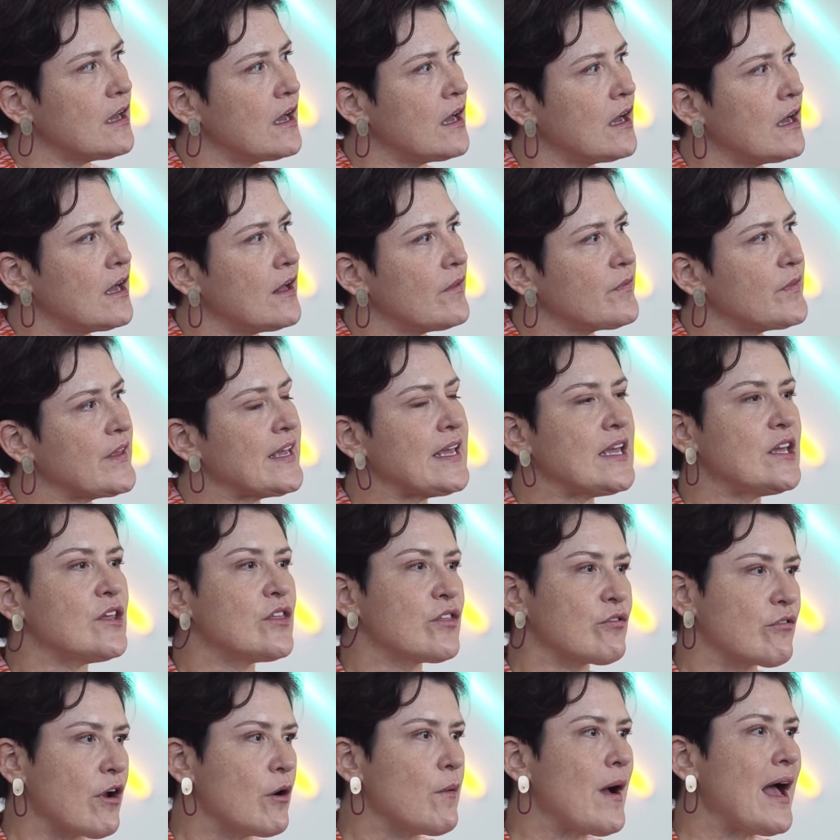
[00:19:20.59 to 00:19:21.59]

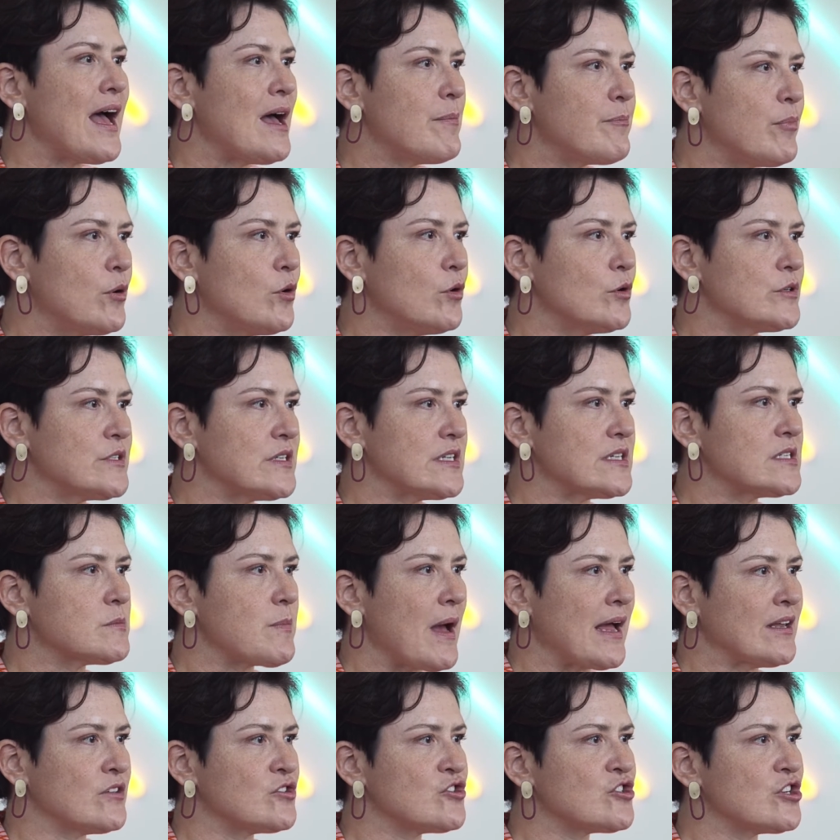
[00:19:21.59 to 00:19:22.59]
Heathrow Airport
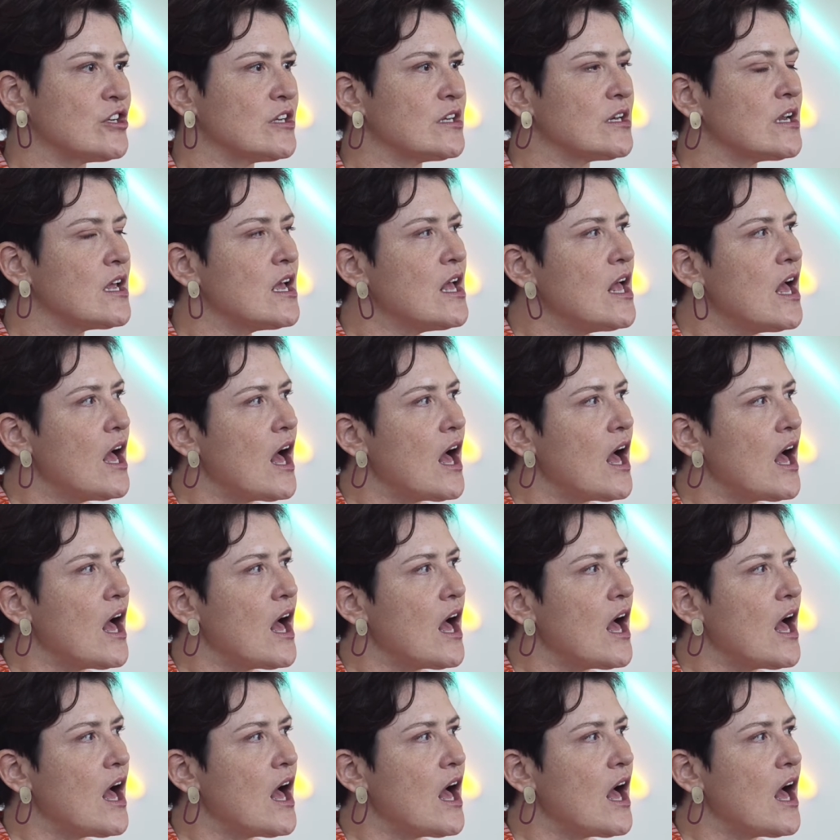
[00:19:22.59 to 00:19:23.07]
expansion,